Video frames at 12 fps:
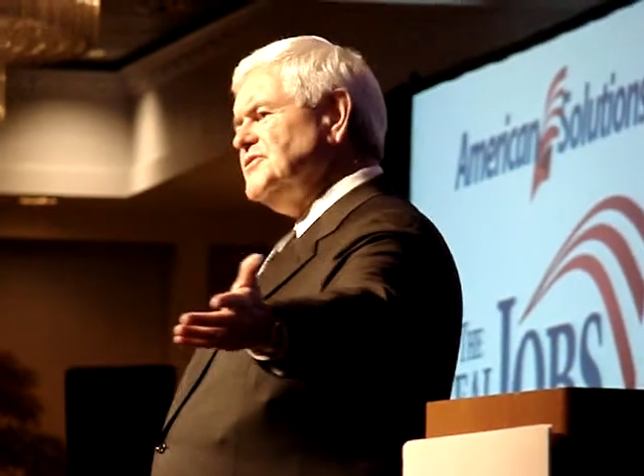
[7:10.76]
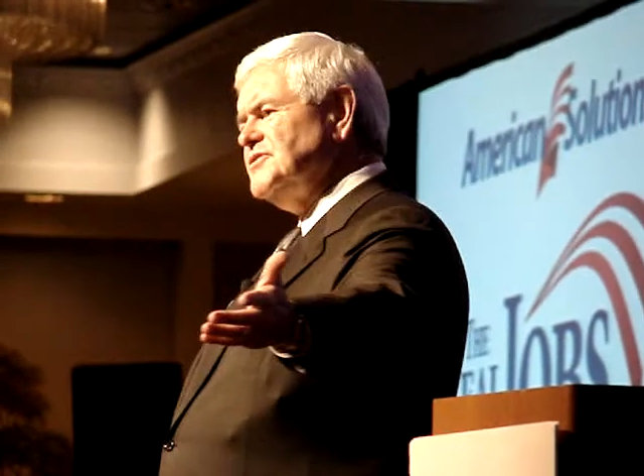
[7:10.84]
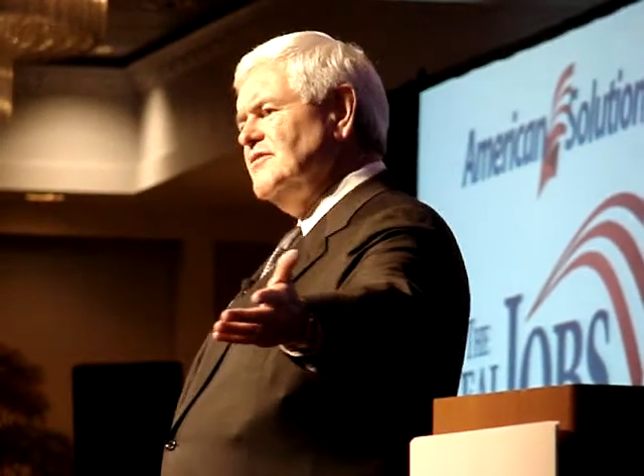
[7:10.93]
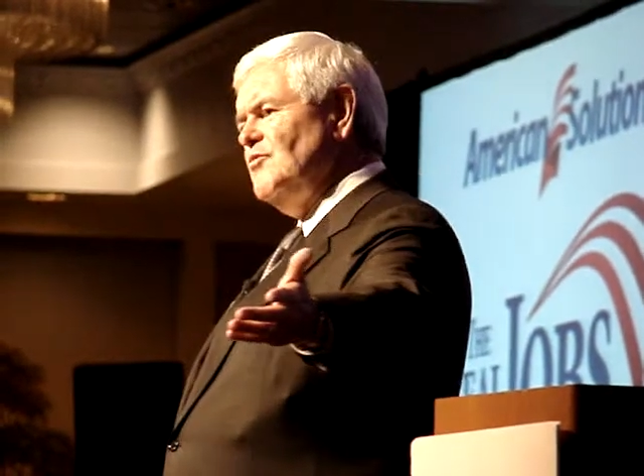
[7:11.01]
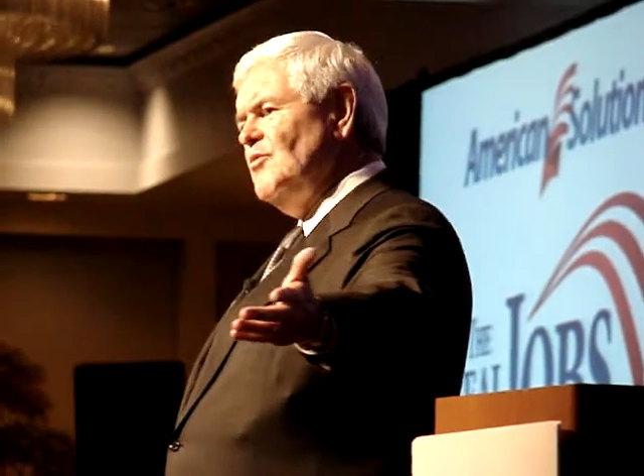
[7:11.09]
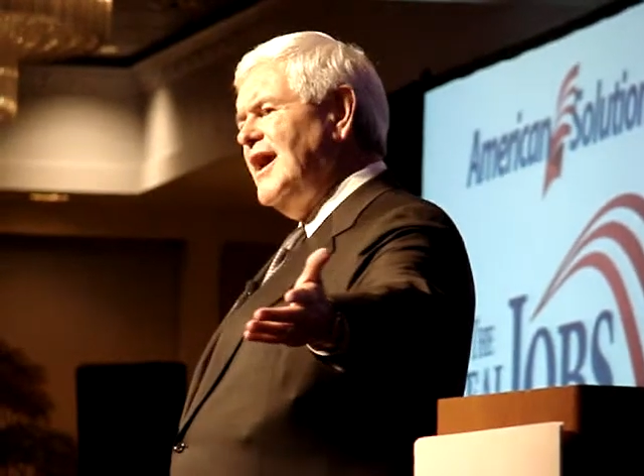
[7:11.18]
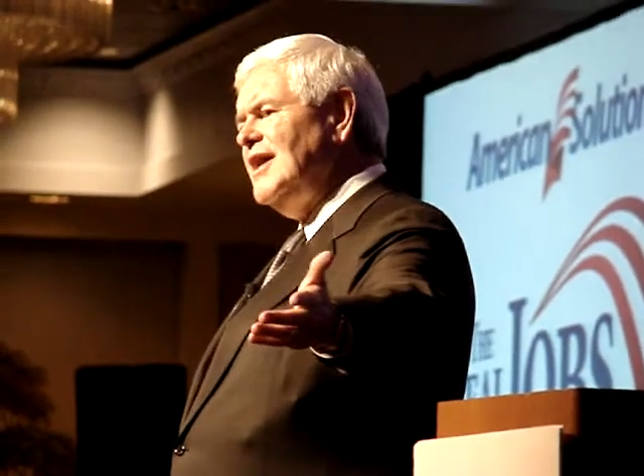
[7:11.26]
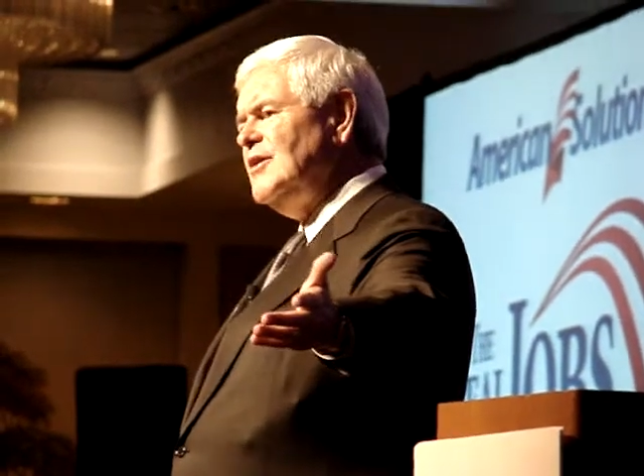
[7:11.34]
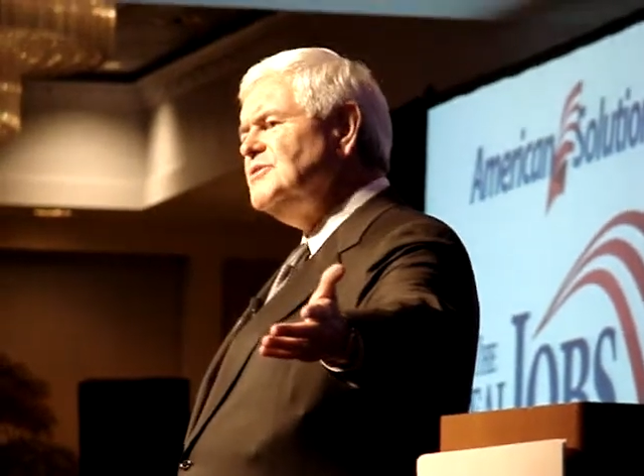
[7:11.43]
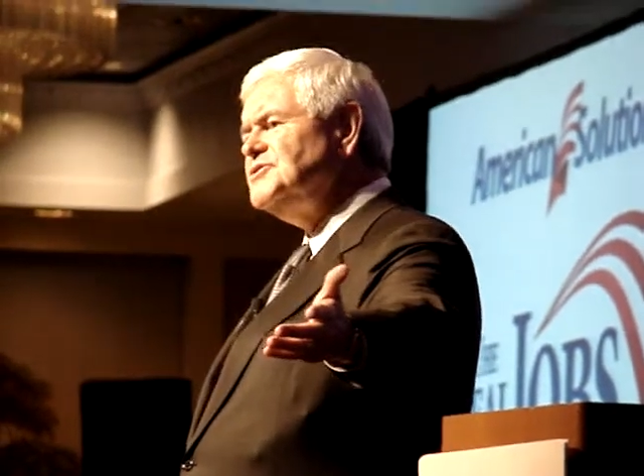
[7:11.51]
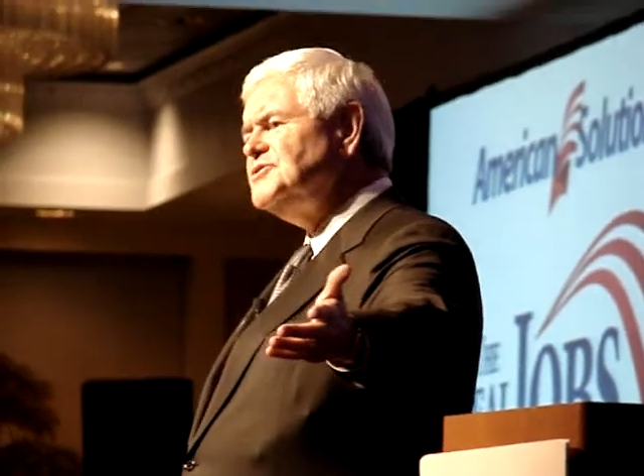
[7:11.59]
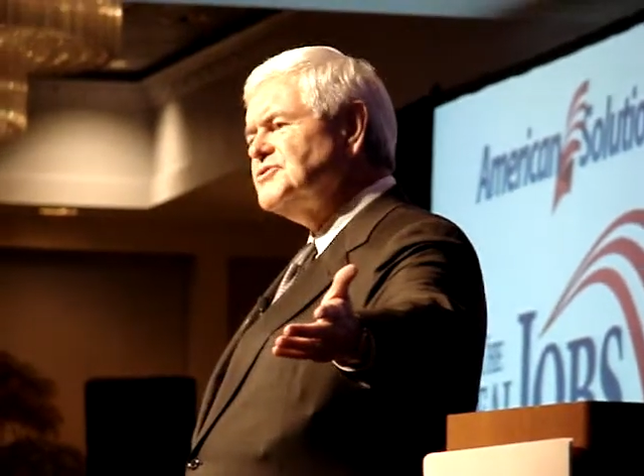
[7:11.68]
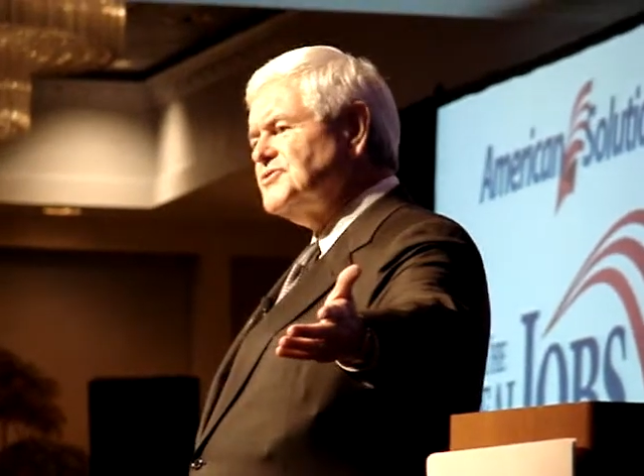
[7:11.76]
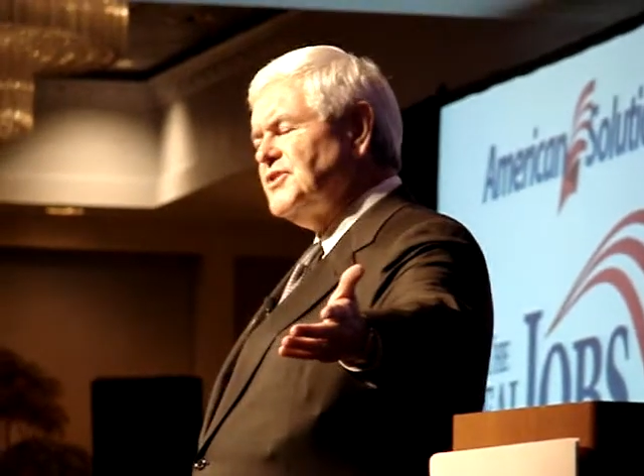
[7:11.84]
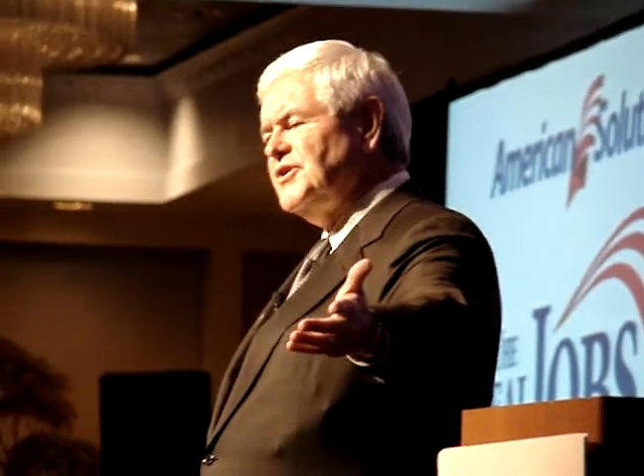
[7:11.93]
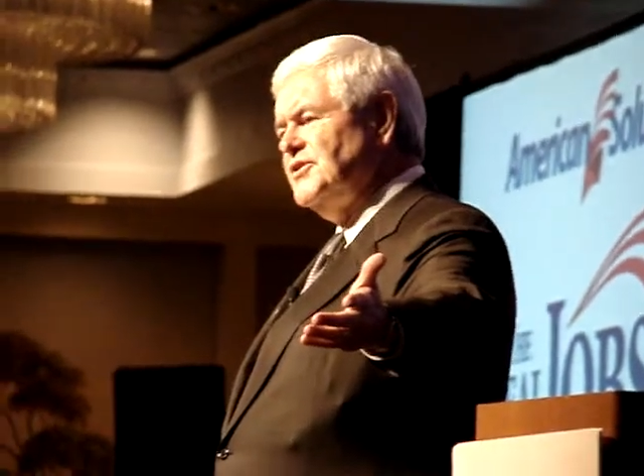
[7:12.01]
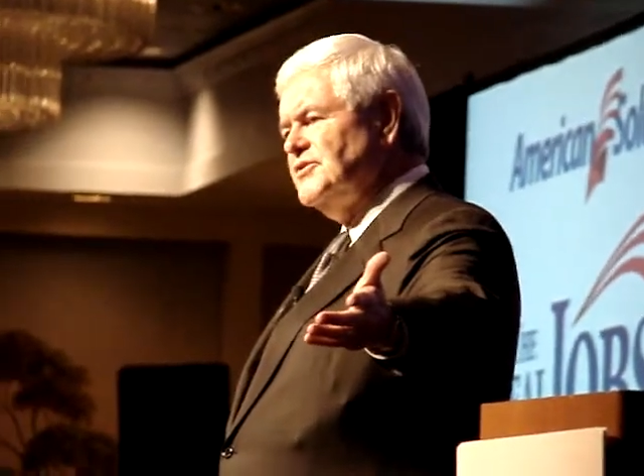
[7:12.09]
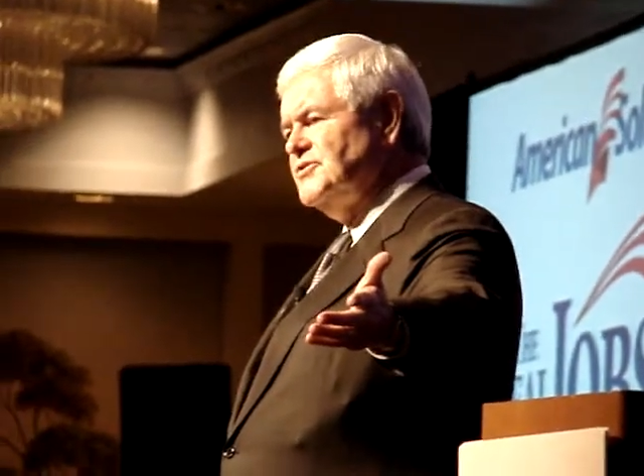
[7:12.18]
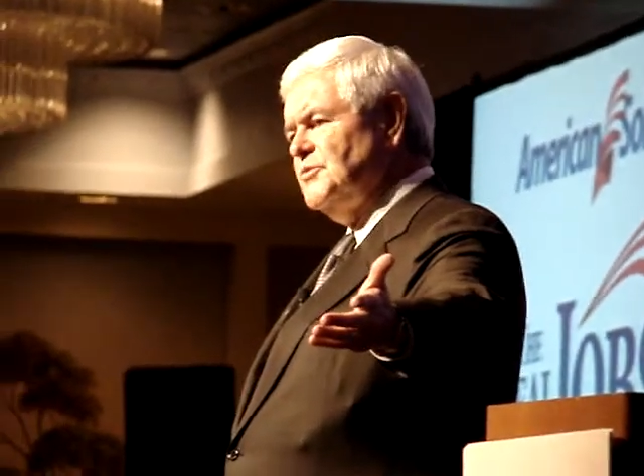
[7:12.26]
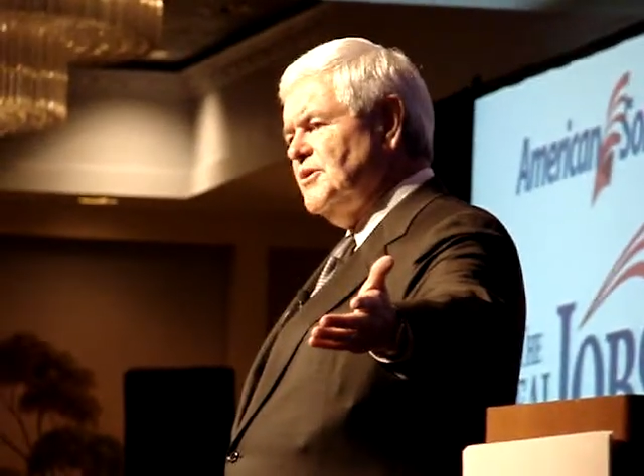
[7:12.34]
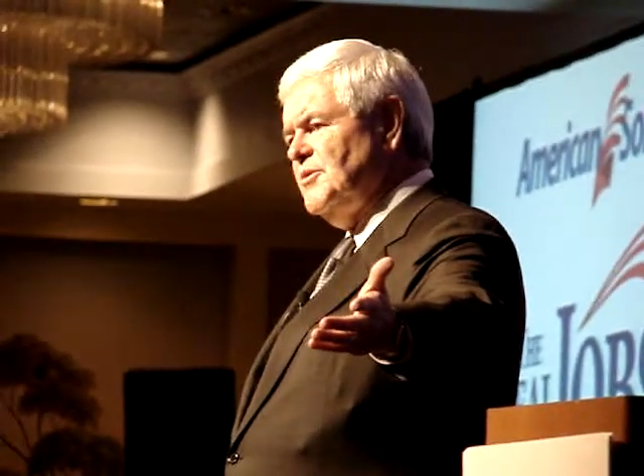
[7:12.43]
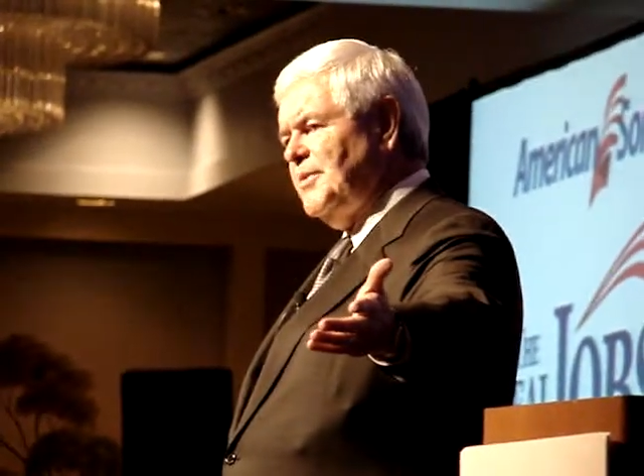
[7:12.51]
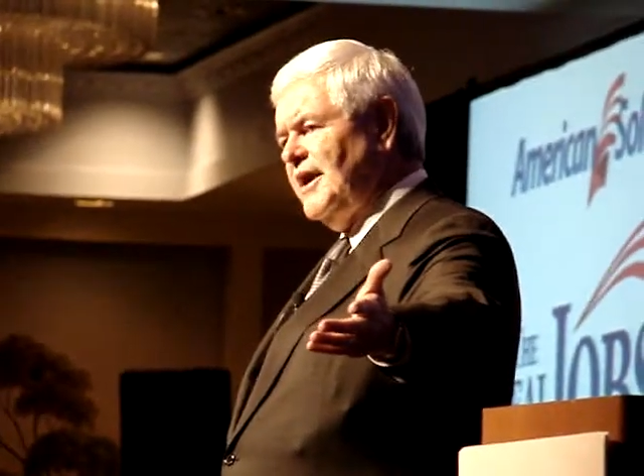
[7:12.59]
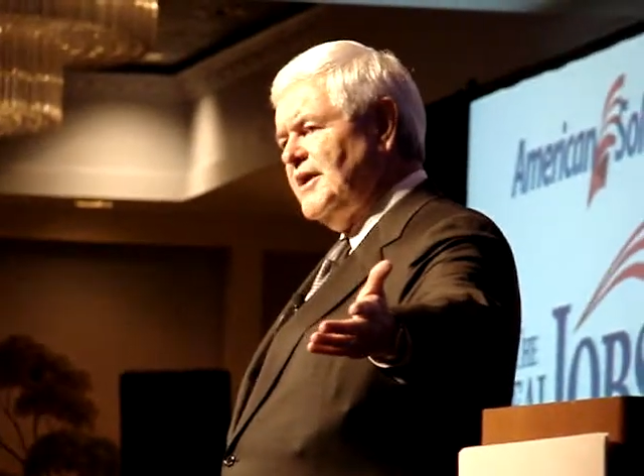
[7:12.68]
yourself, why would your senators
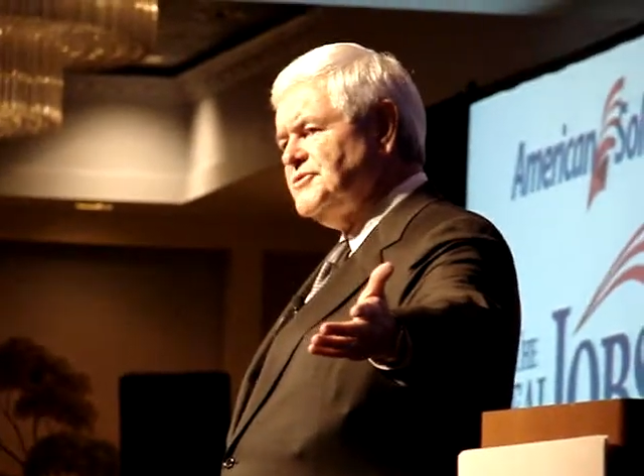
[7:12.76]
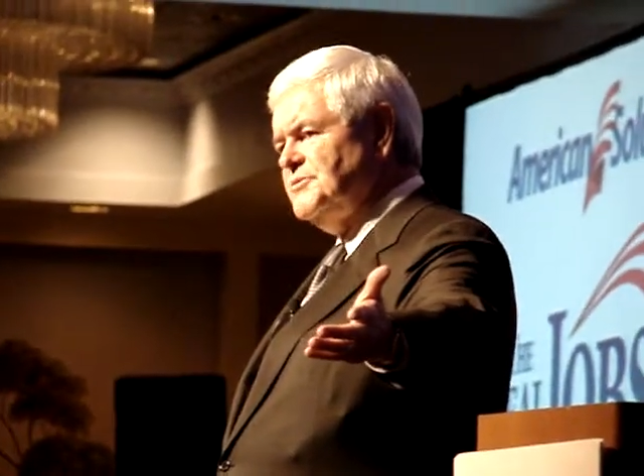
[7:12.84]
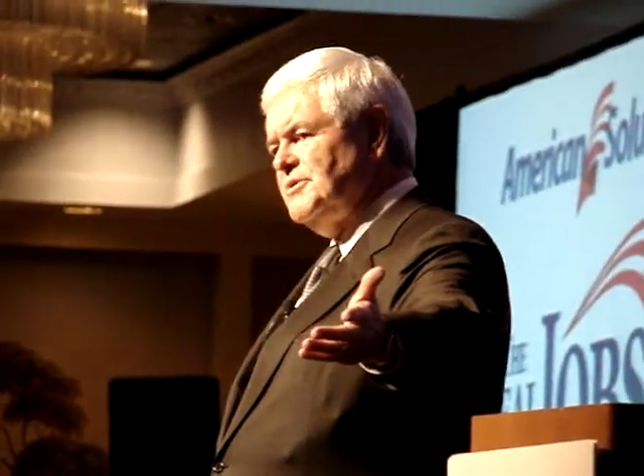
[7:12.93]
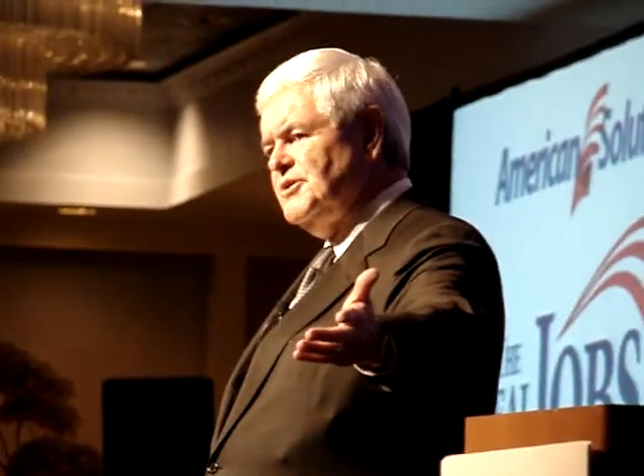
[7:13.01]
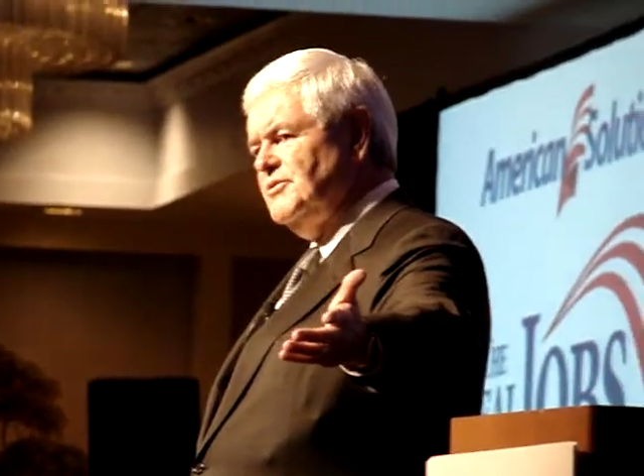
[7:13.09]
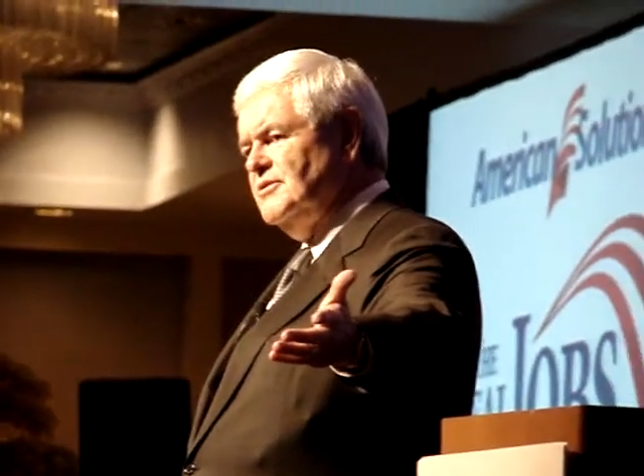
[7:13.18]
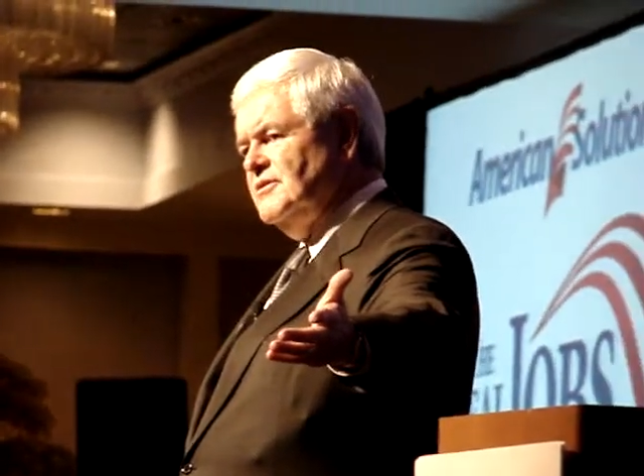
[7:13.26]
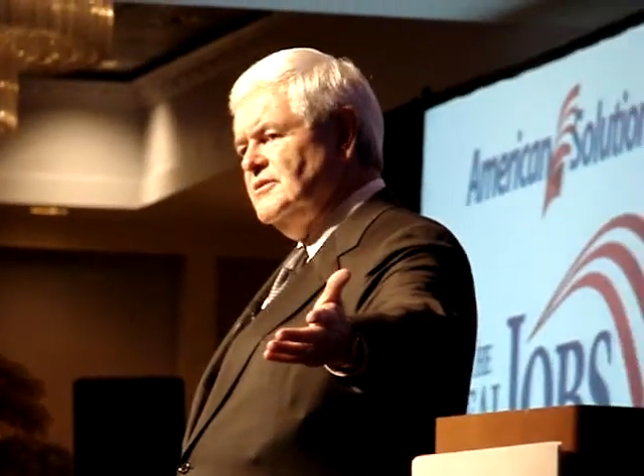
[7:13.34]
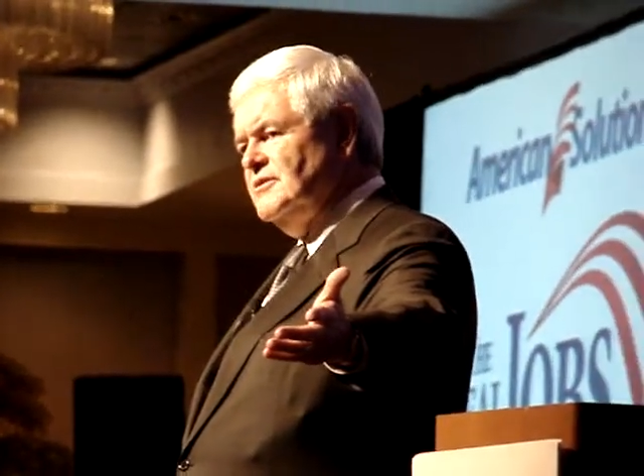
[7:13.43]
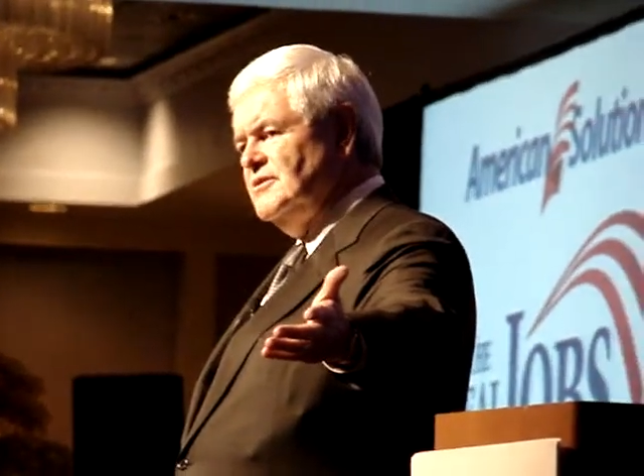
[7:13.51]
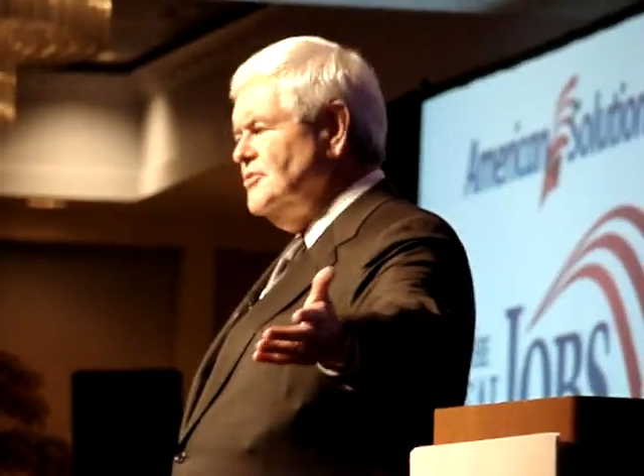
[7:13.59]
want to pass a bill